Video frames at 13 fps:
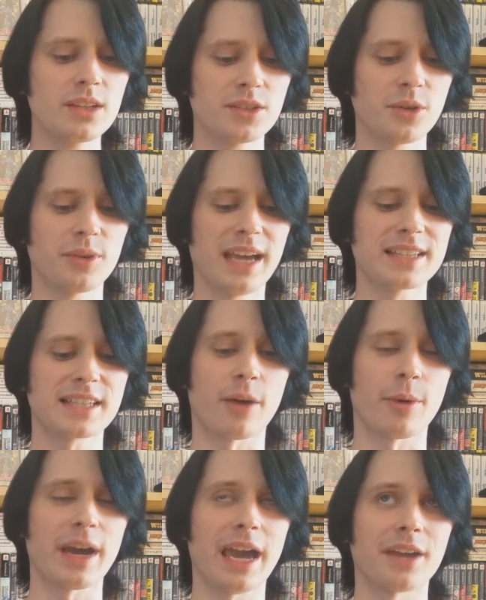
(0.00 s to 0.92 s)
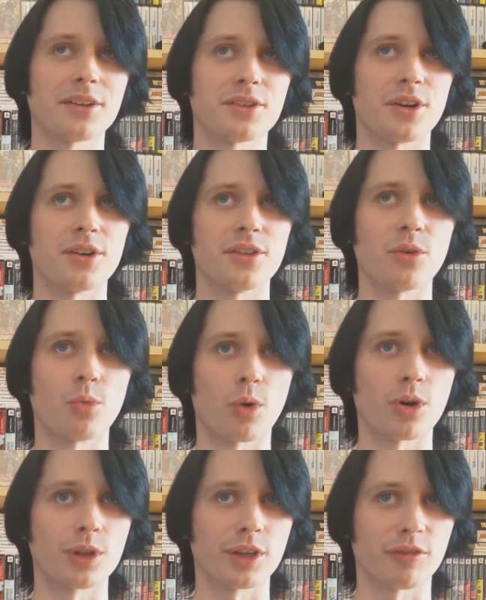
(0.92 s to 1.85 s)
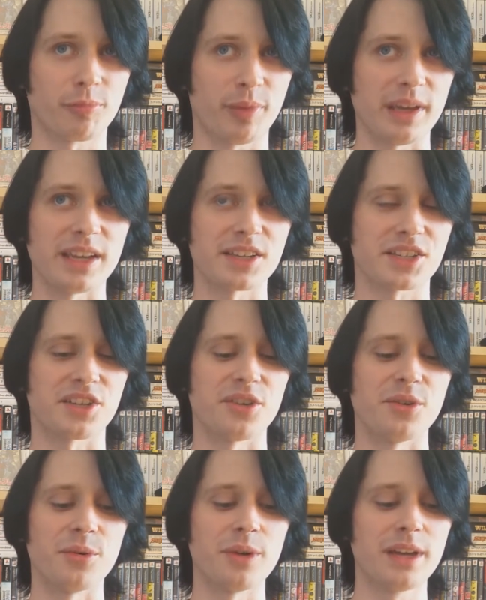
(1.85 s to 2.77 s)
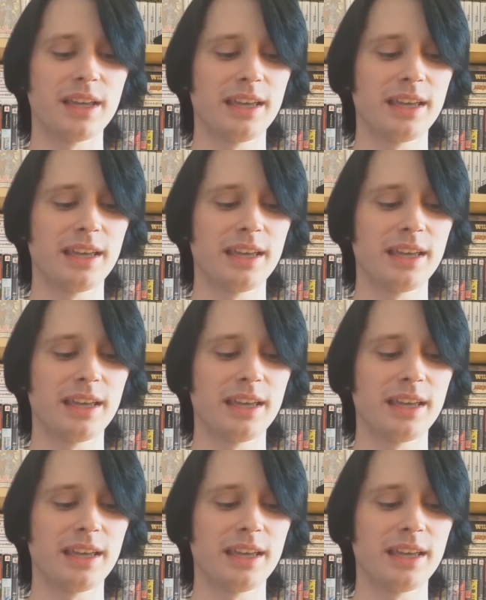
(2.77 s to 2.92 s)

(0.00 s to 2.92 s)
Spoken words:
that's how I entered the world of PS2,